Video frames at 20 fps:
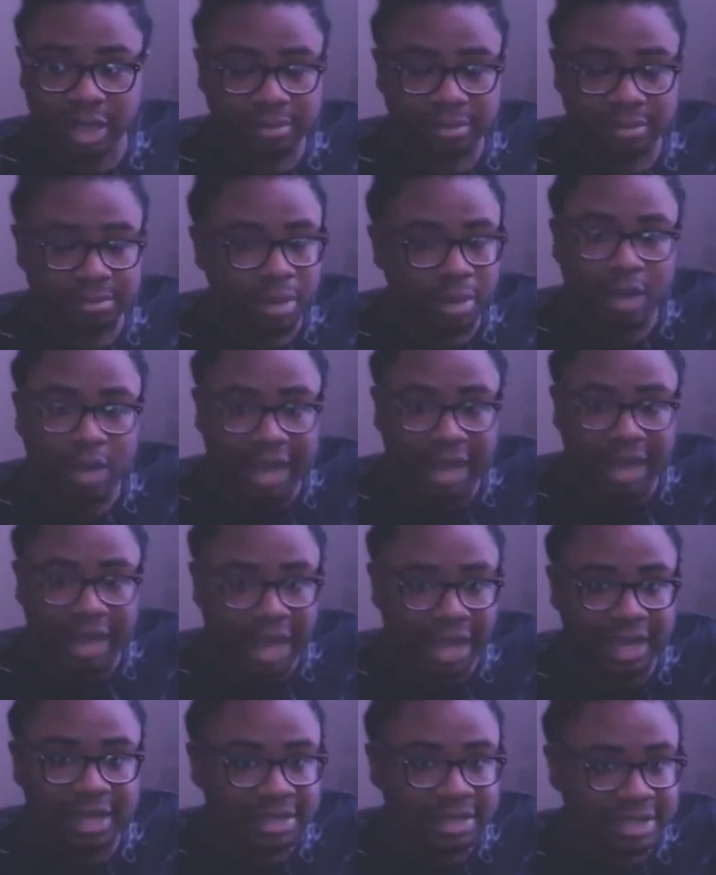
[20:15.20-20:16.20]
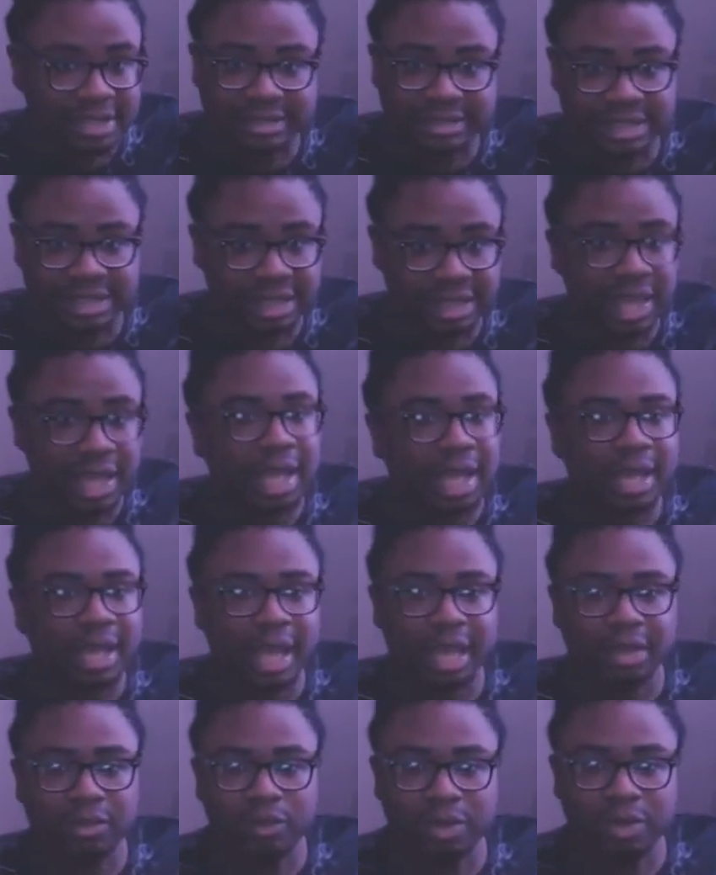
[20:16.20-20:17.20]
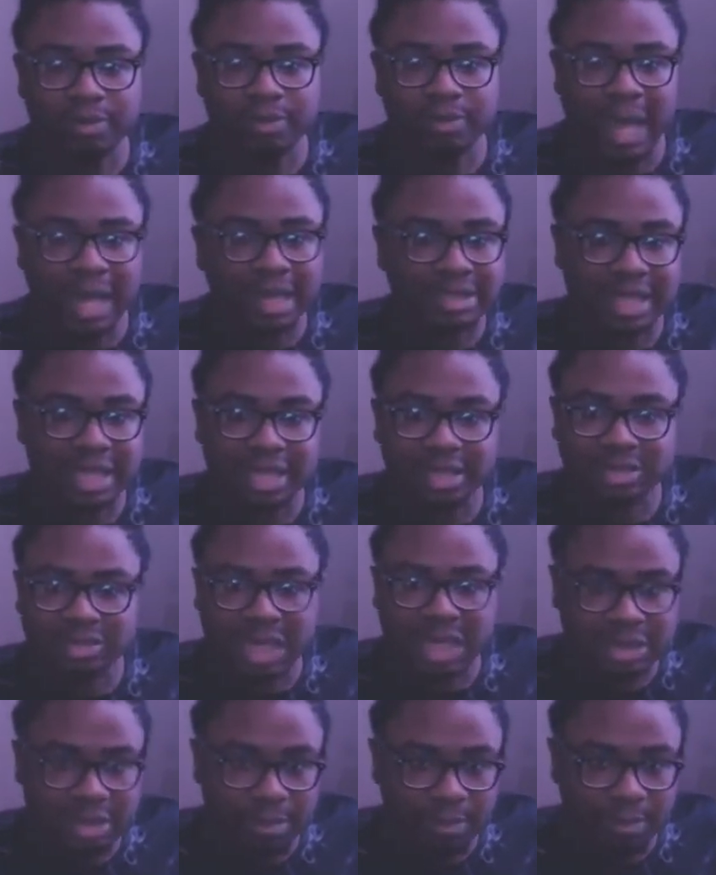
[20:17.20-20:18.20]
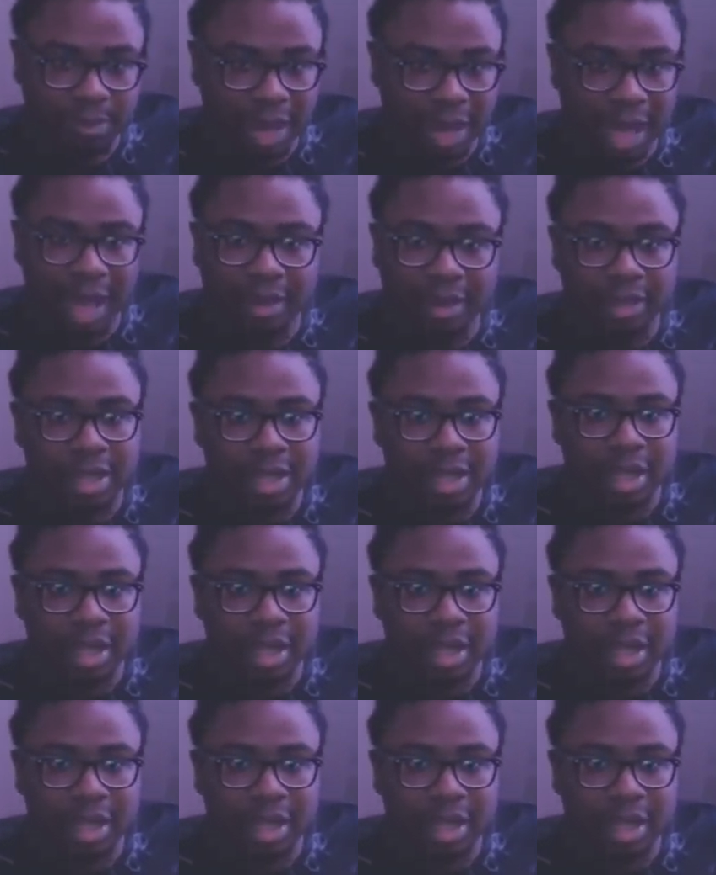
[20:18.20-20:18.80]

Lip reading: Marvel and DC. Like when Palutena tries to block